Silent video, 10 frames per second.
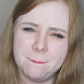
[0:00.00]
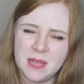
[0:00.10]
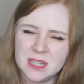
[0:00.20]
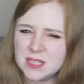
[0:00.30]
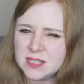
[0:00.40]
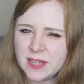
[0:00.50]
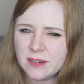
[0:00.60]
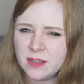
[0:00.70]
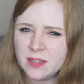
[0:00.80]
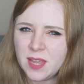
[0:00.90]
bitter
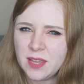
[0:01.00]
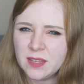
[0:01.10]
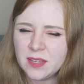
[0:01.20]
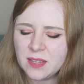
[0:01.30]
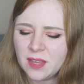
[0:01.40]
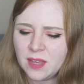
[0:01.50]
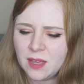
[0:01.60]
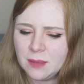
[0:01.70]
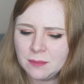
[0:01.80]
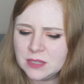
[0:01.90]
scent, I think.
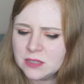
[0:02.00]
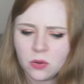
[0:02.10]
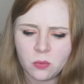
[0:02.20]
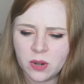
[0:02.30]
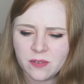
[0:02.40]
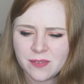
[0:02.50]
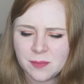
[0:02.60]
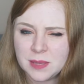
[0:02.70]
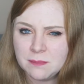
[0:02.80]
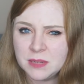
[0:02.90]
It's not one I've
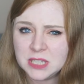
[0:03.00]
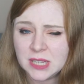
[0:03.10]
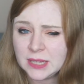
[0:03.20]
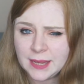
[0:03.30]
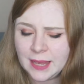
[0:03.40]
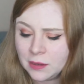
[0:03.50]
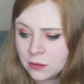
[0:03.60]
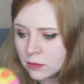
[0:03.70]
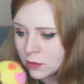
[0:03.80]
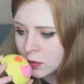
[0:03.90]
ever been particularly keen
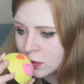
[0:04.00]
on.